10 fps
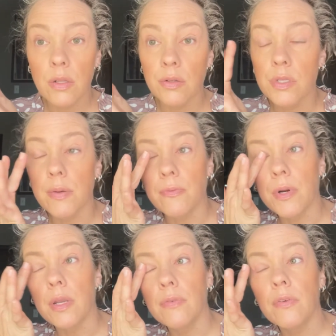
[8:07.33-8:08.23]
little tip for
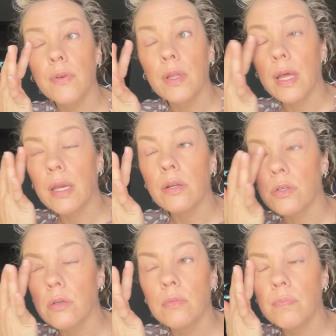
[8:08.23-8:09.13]
you. If you feel like your
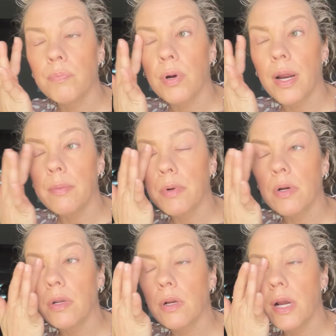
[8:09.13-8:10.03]

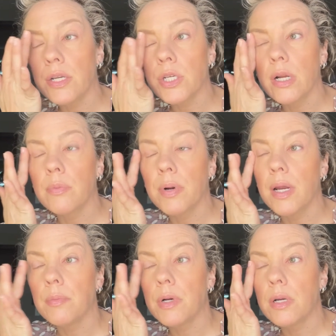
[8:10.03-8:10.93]
primer, your eyeshadow
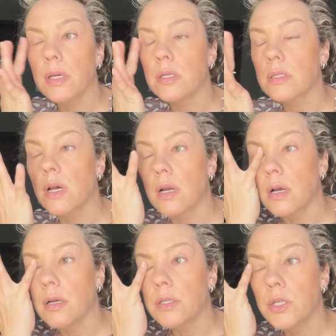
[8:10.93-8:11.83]
primer is gone
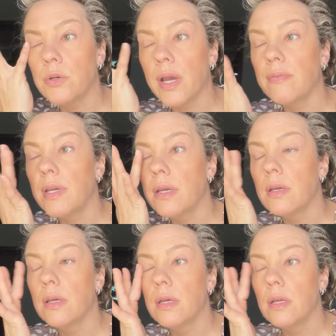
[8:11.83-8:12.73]
on too heavy,
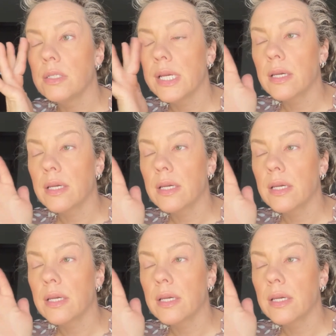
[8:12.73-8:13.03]
take a